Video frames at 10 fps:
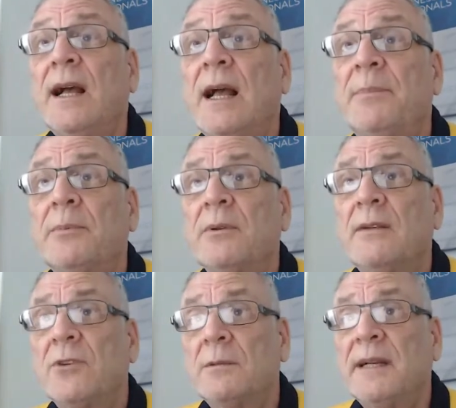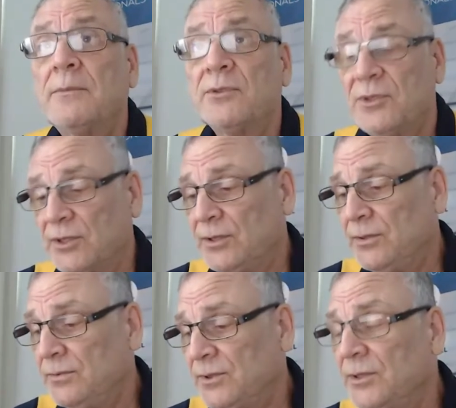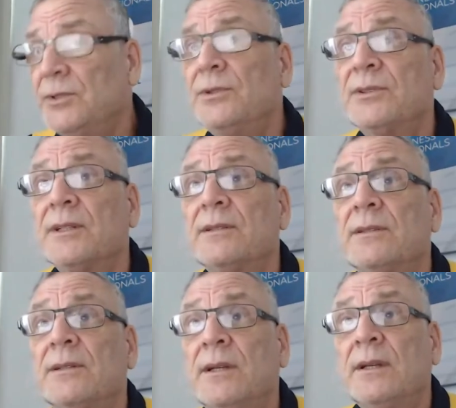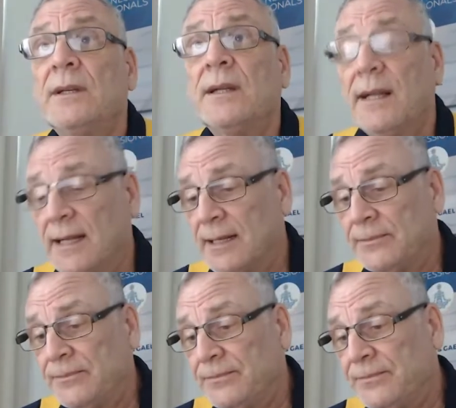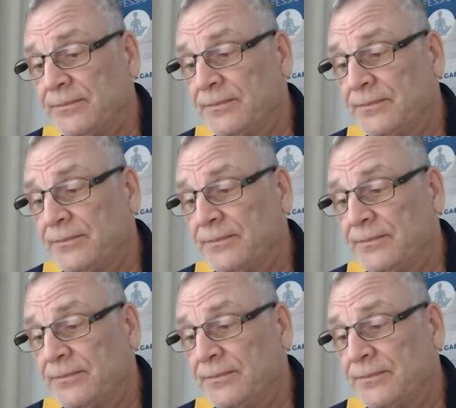and people have got to be able to use it on